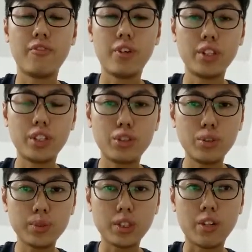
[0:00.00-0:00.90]
For the
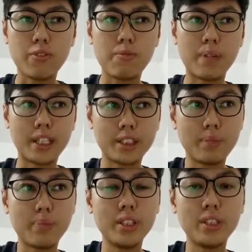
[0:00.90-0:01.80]
groups of
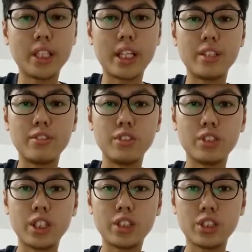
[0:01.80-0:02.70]
participants in
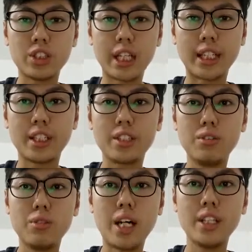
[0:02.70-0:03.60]
research
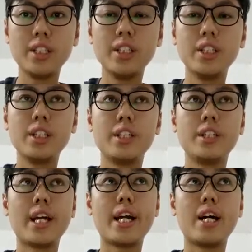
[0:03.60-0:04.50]
article 1,
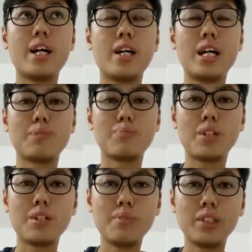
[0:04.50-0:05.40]
there are
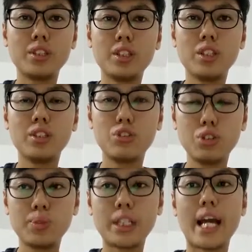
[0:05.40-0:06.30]
experimental
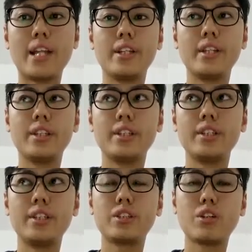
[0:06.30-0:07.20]
groups and
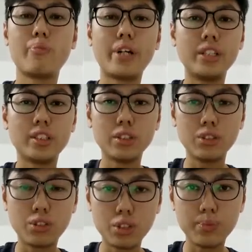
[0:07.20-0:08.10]
the
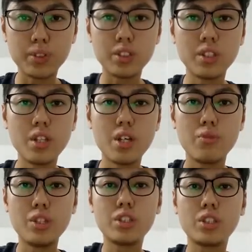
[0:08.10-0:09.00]
comparison groups,
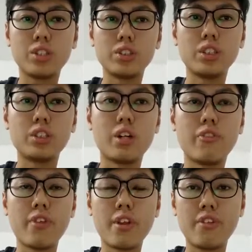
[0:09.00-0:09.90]
which consists
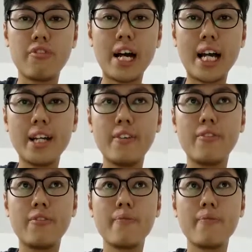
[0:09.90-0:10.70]
of 35